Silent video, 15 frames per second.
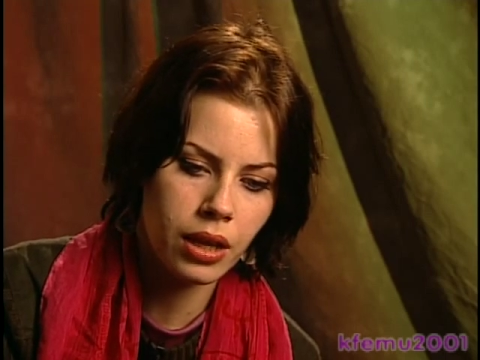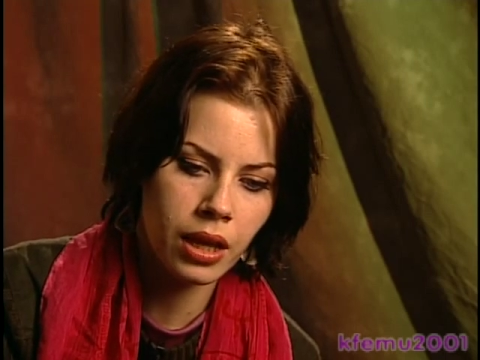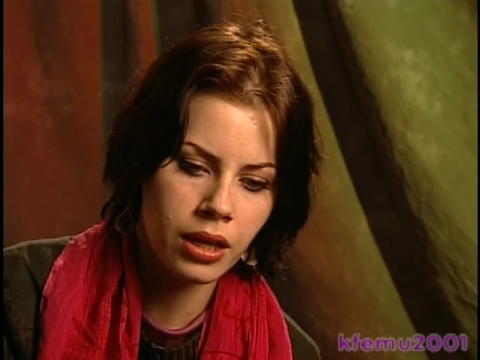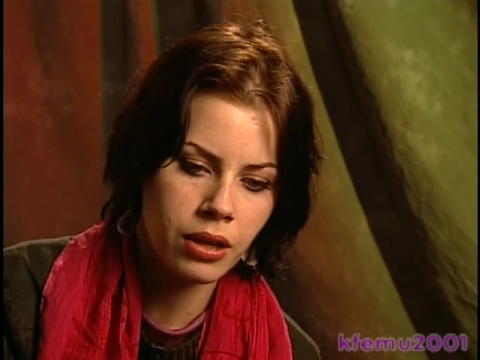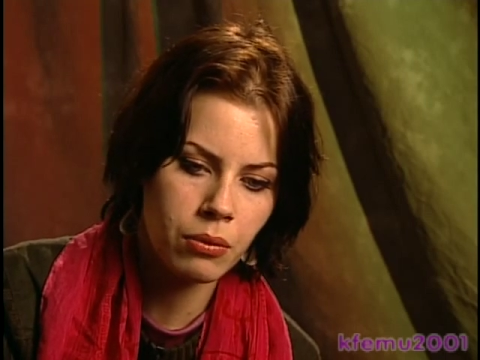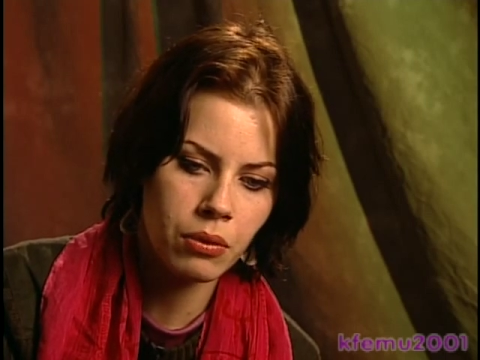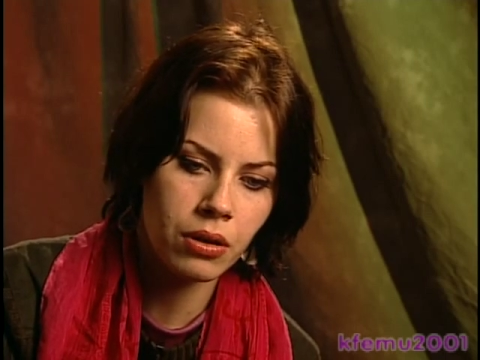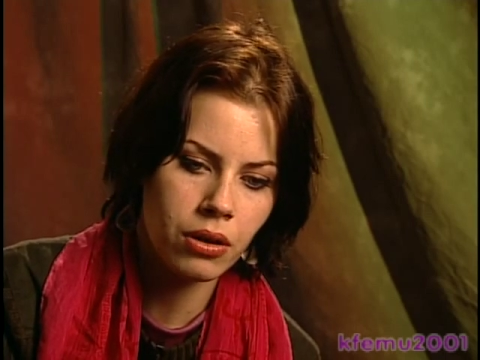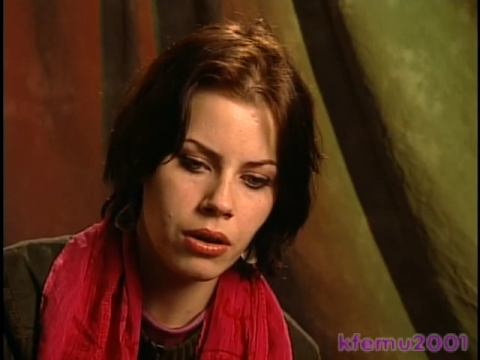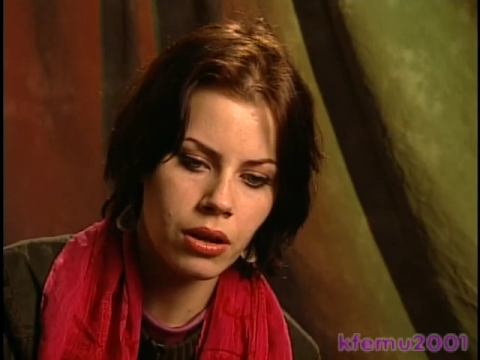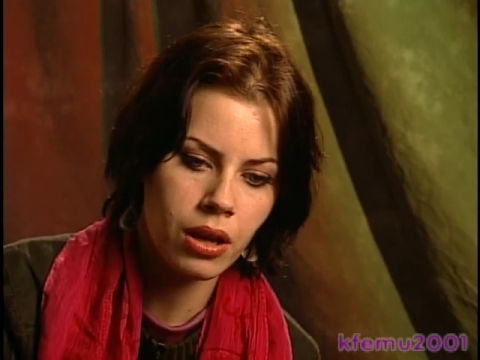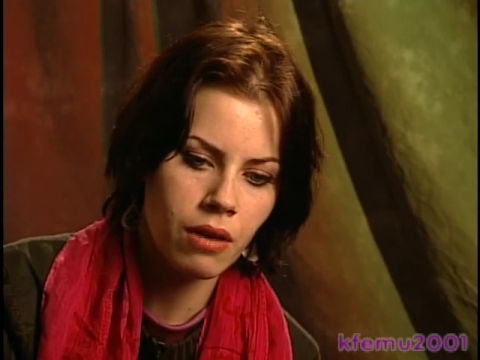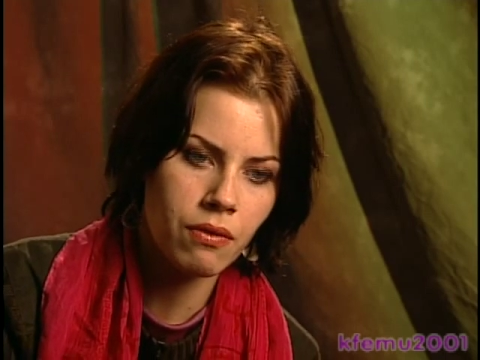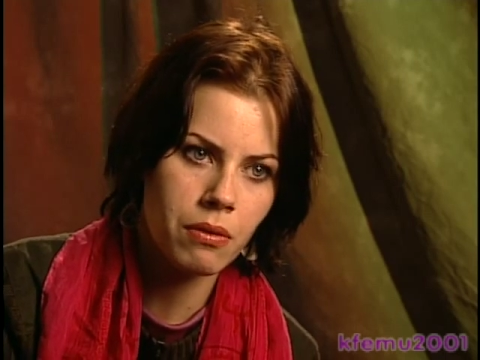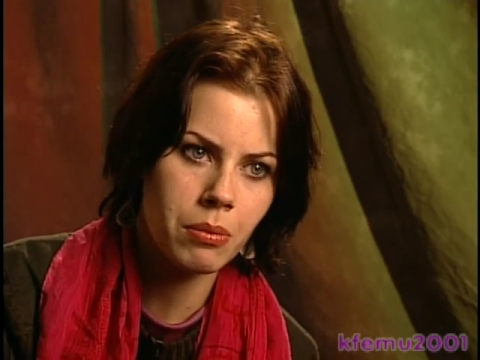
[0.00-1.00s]
anyone could
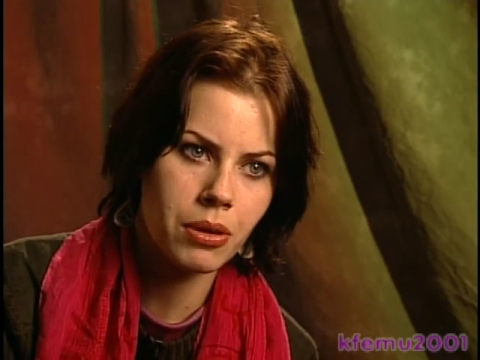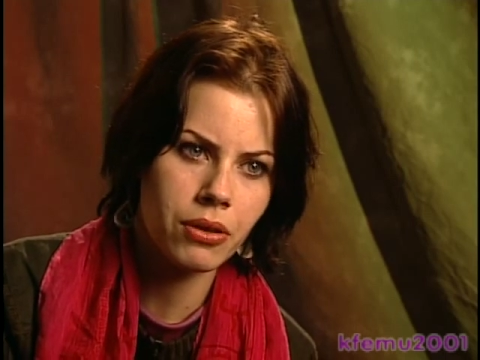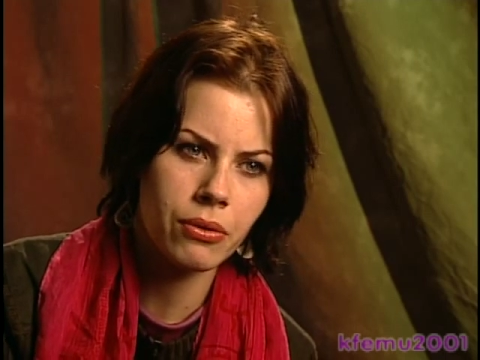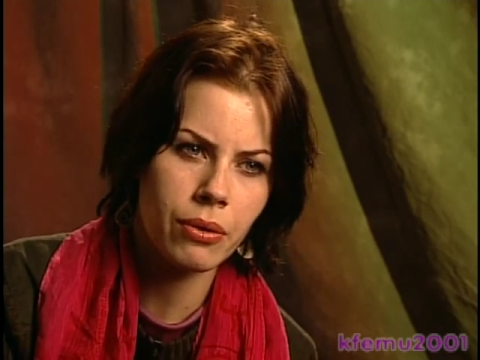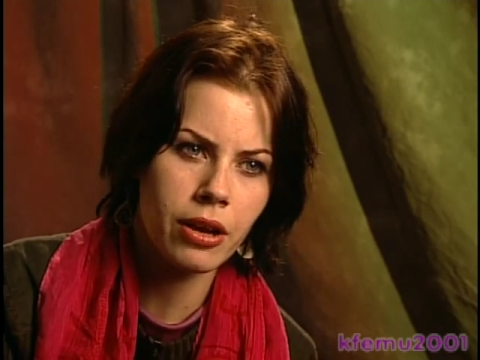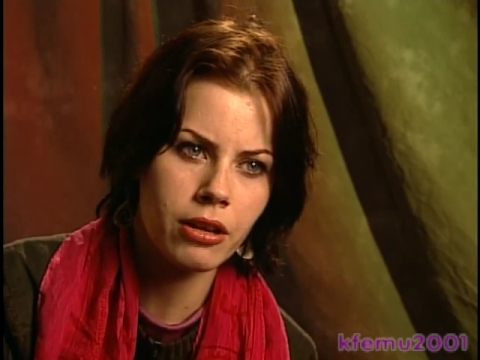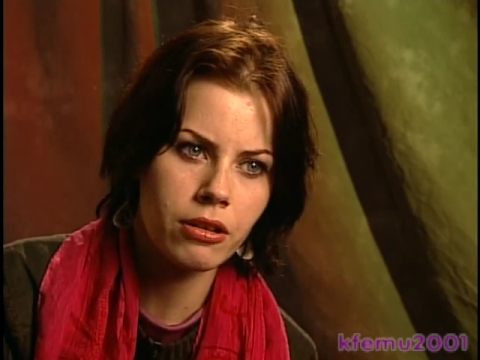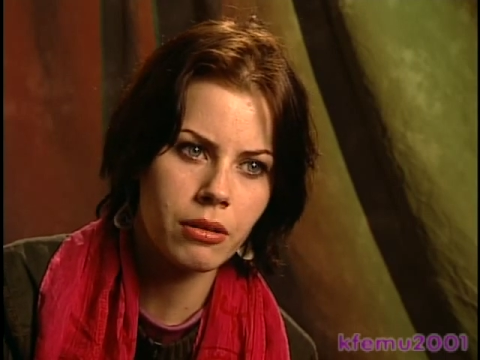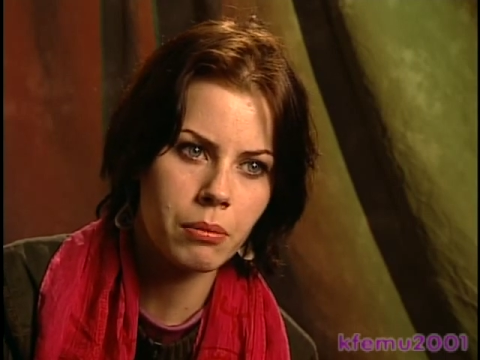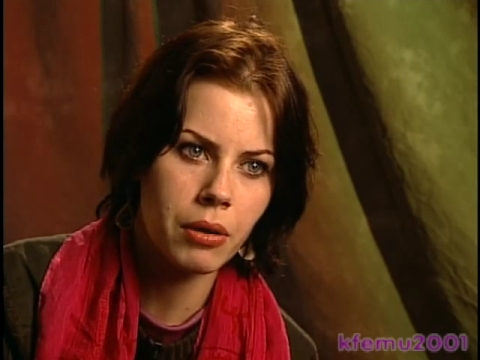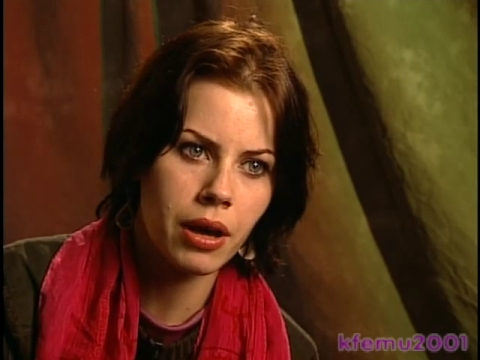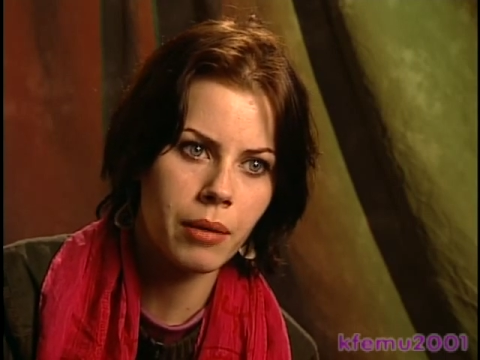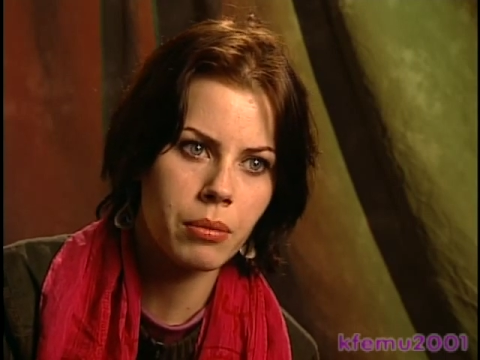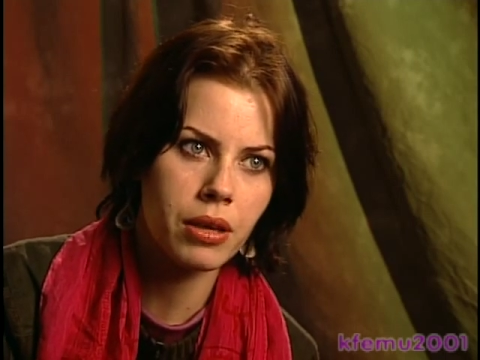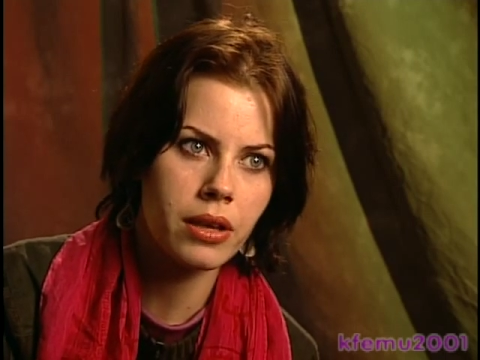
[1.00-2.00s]
ever be directed
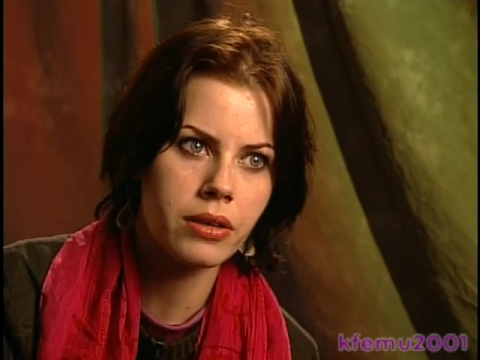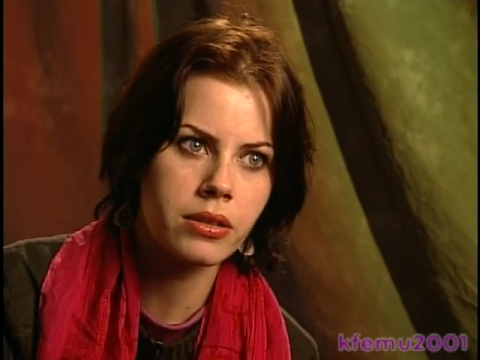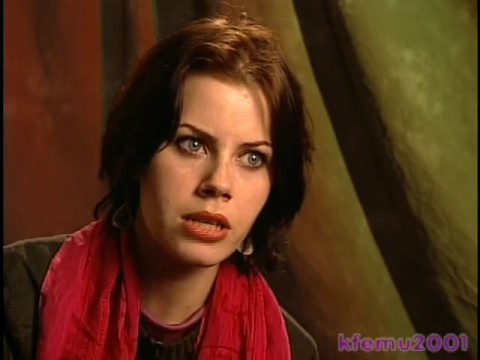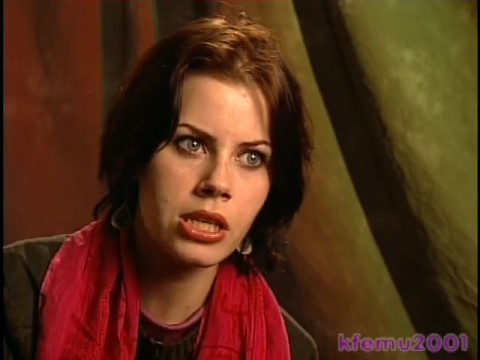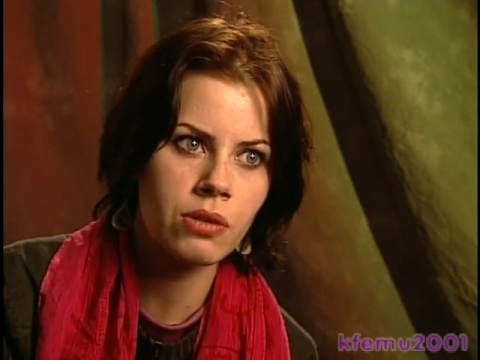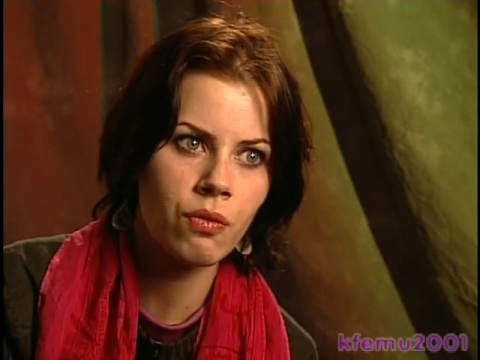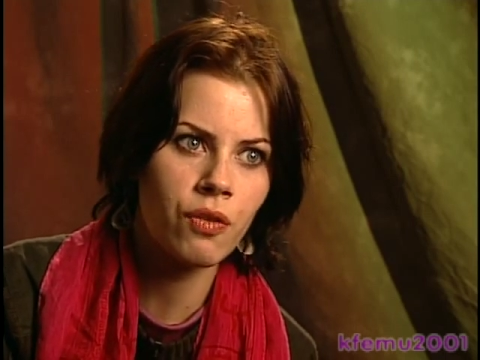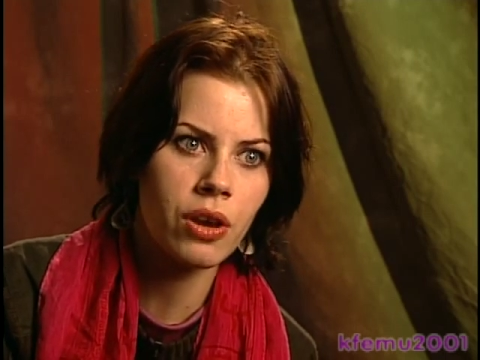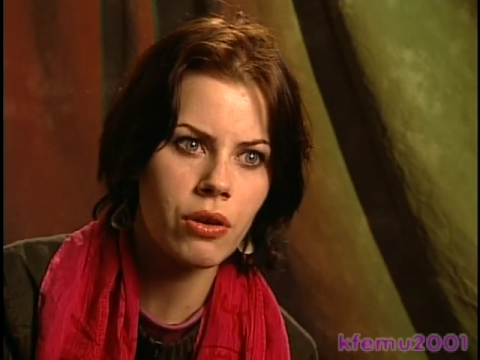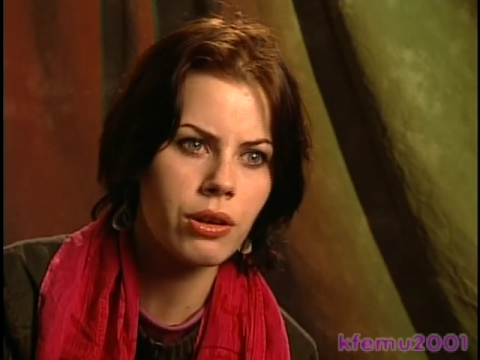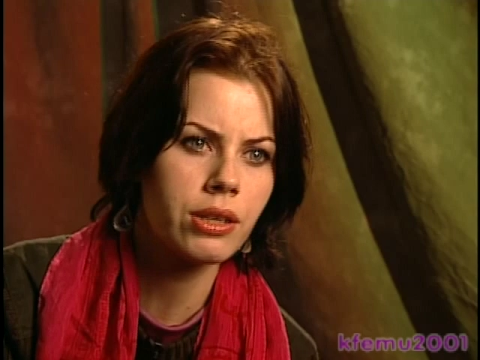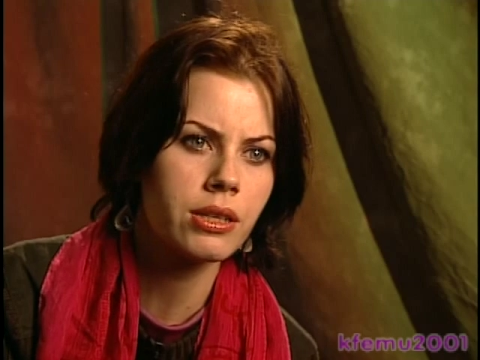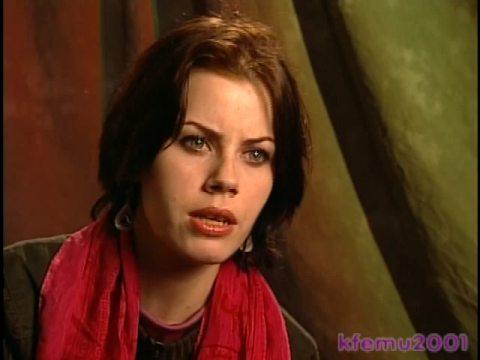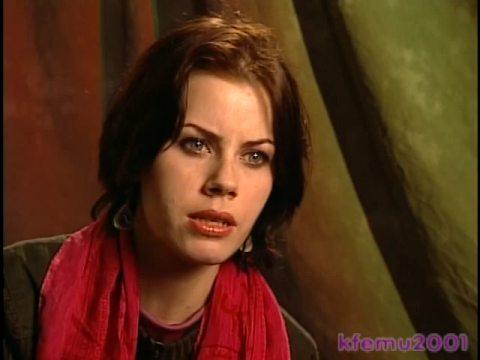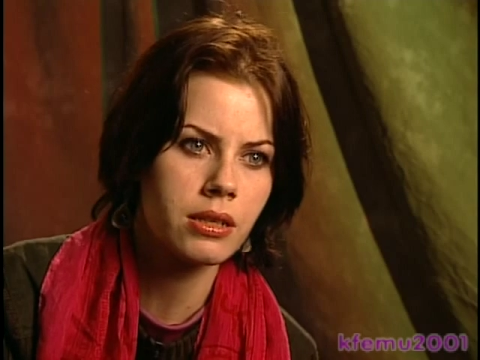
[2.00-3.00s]
by, because he's very
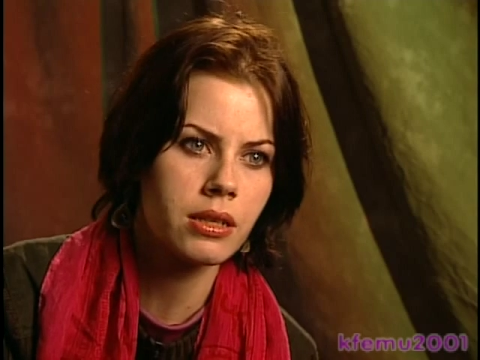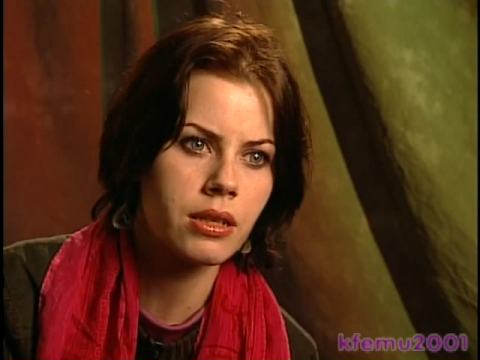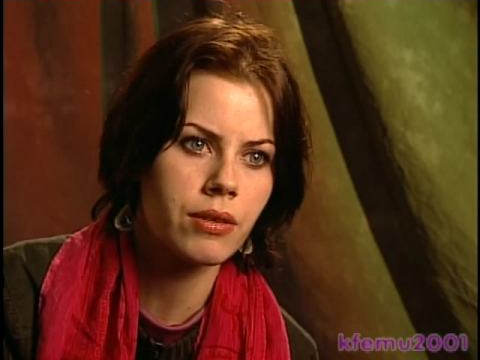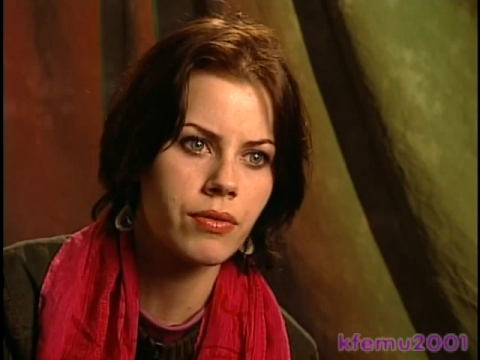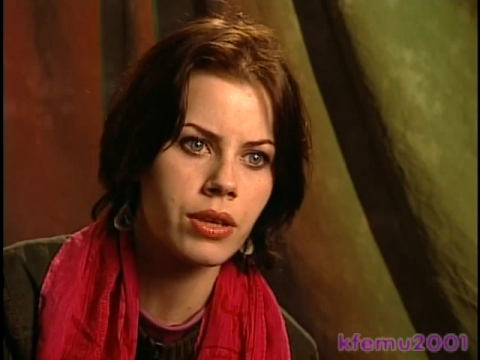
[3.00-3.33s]
sensitive.